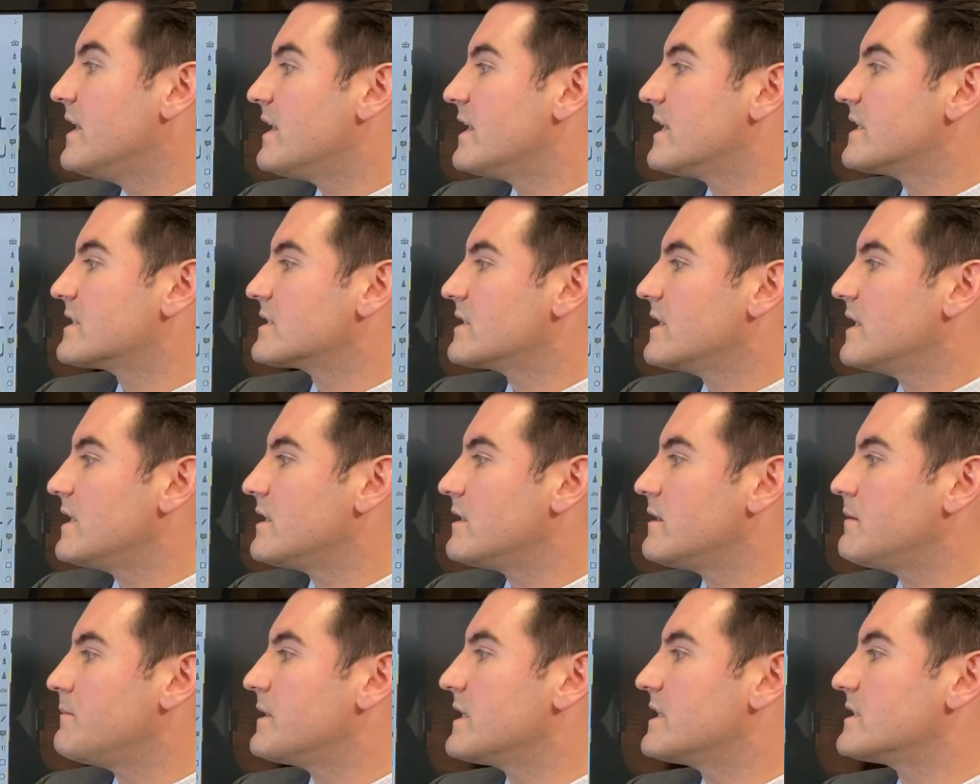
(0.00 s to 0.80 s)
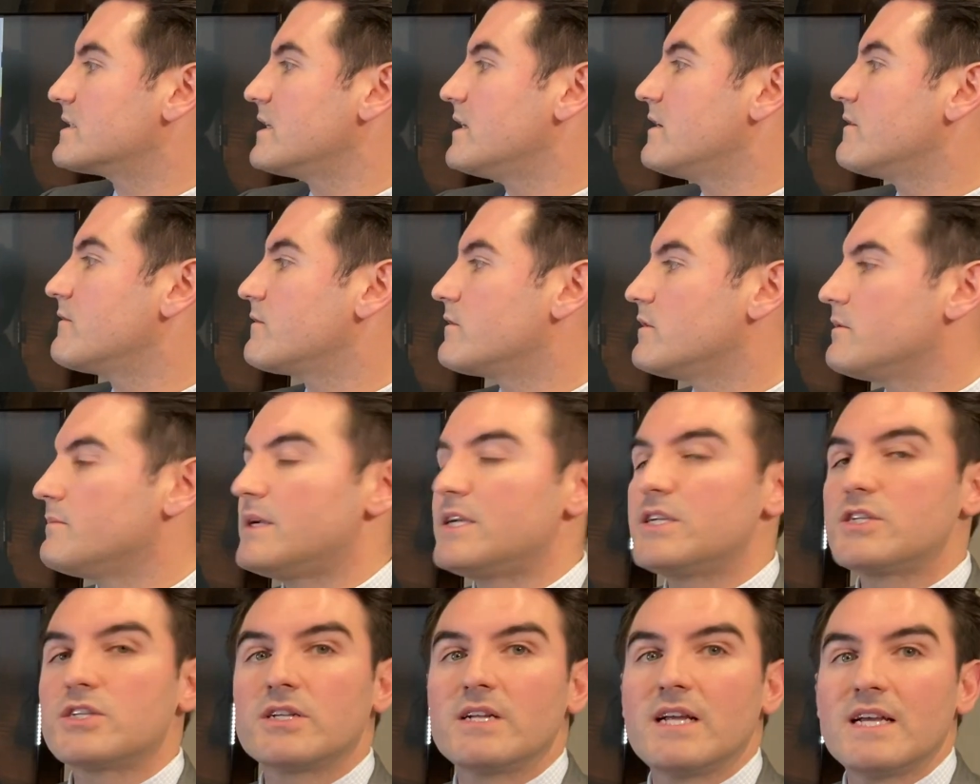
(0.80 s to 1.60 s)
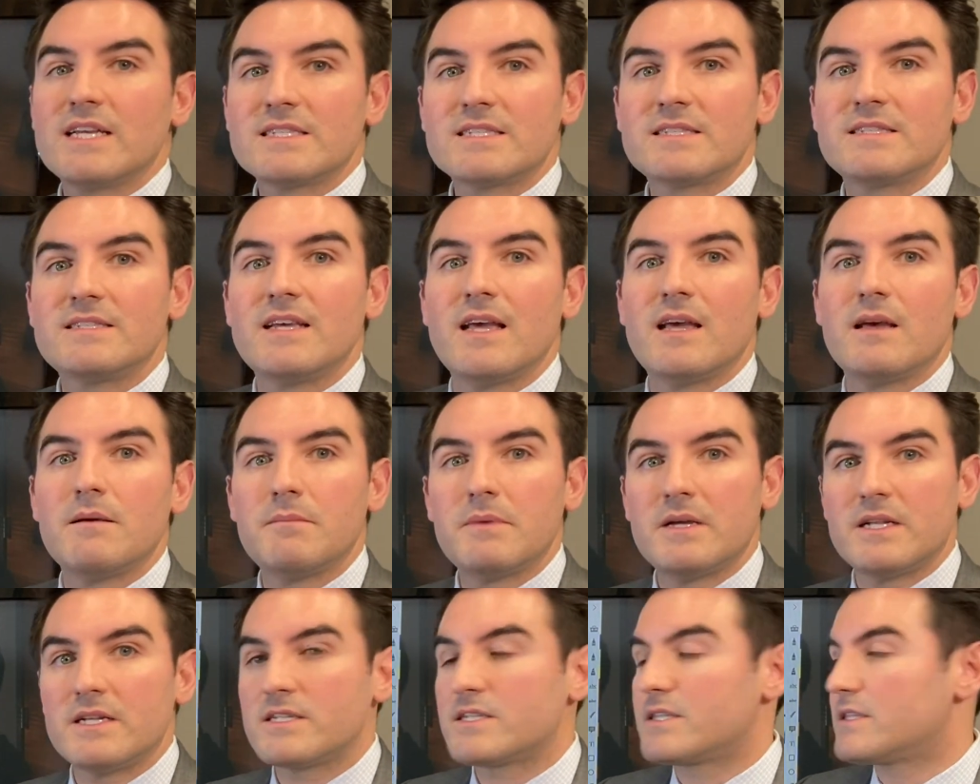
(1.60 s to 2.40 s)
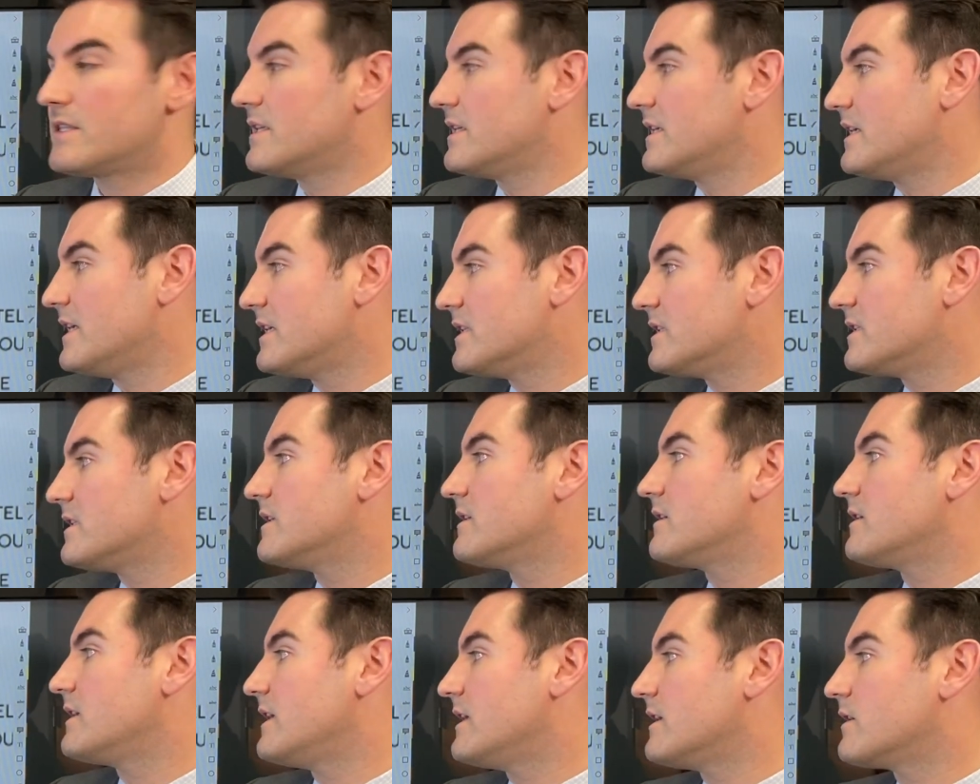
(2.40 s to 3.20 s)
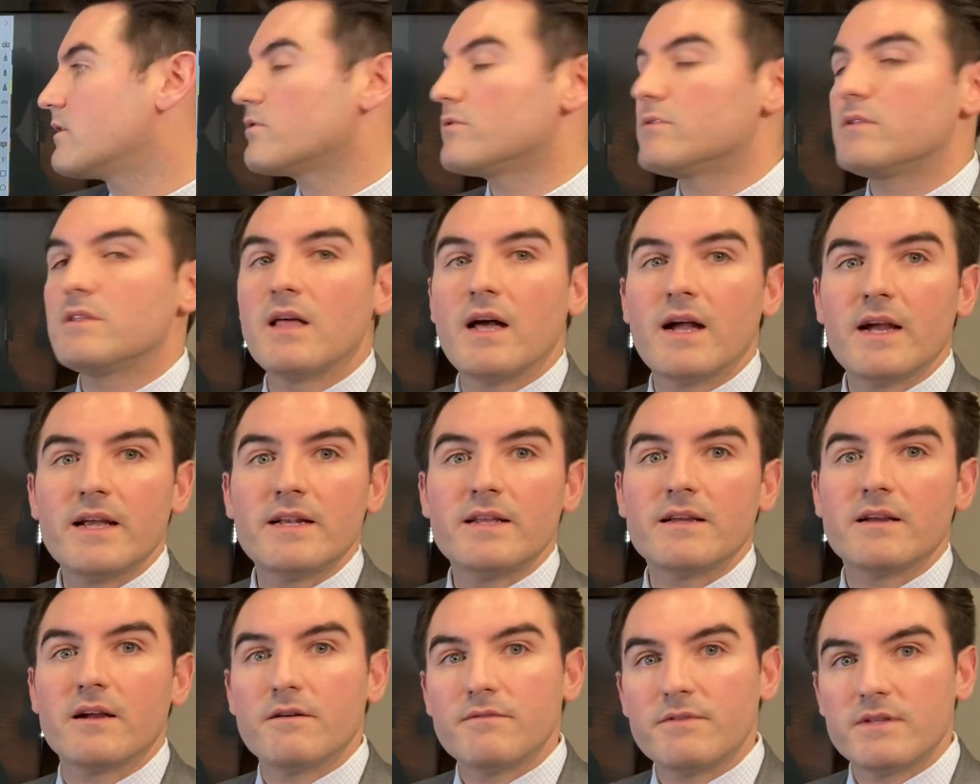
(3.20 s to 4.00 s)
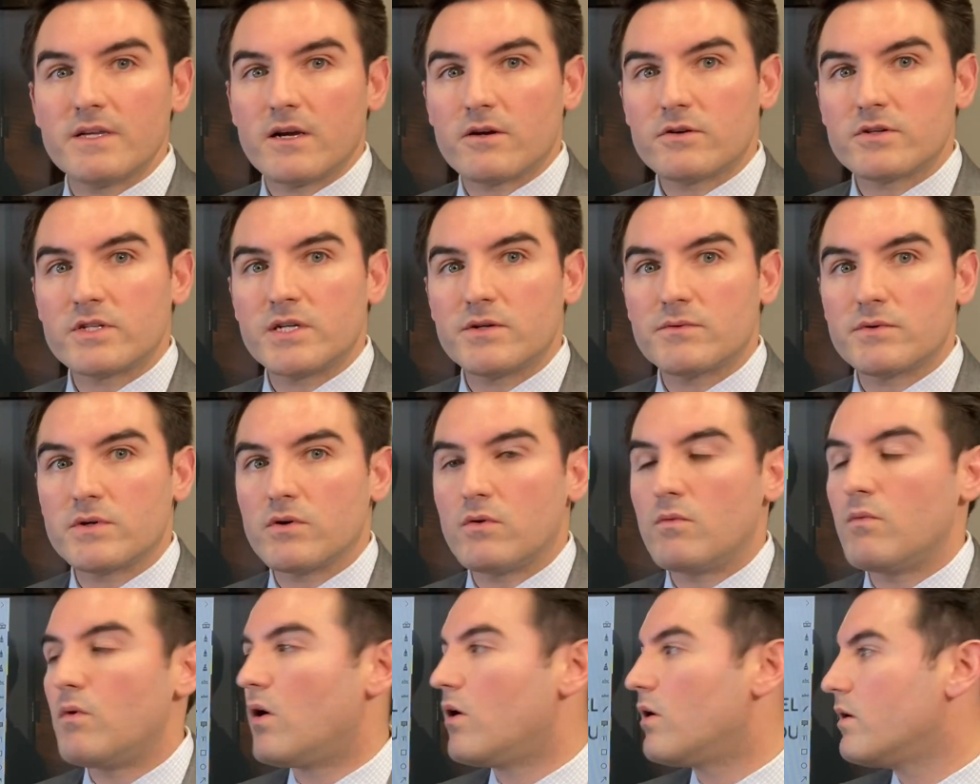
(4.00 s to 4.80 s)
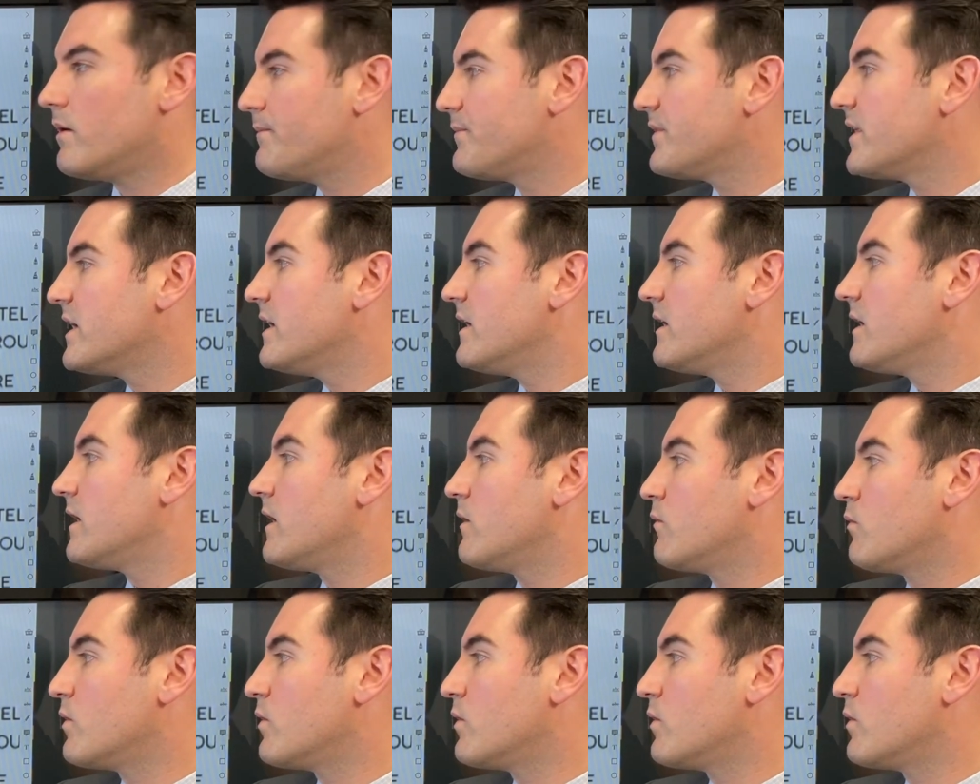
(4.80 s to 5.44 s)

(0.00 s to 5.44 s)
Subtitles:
It's landed because inflammation has damaged the inner lining of the arterial wall. And